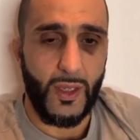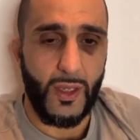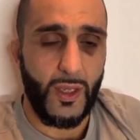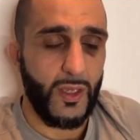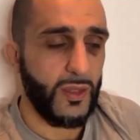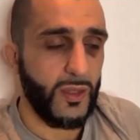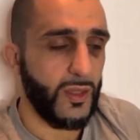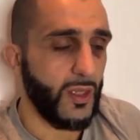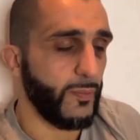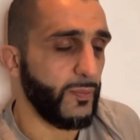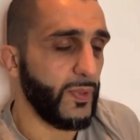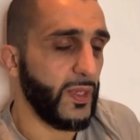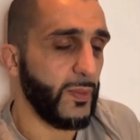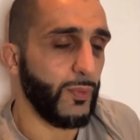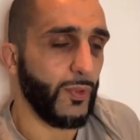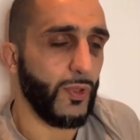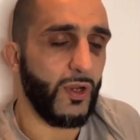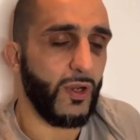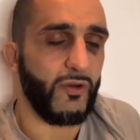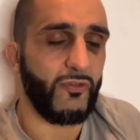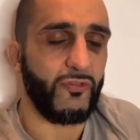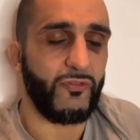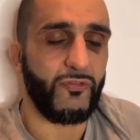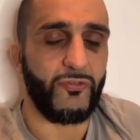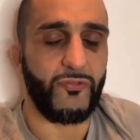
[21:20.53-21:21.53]
The people
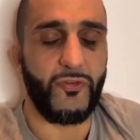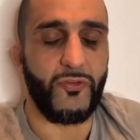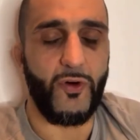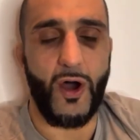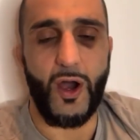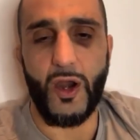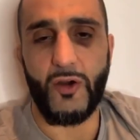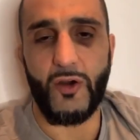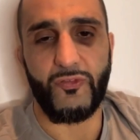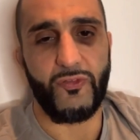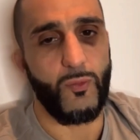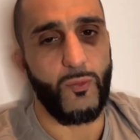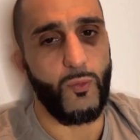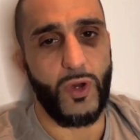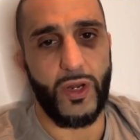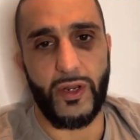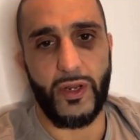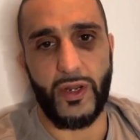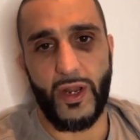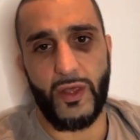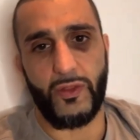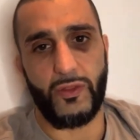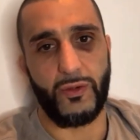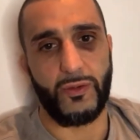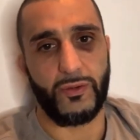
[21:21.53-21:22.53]
are far from one
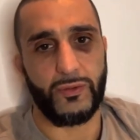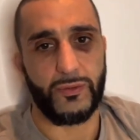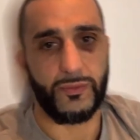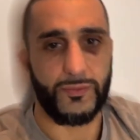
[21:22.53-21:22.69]
another.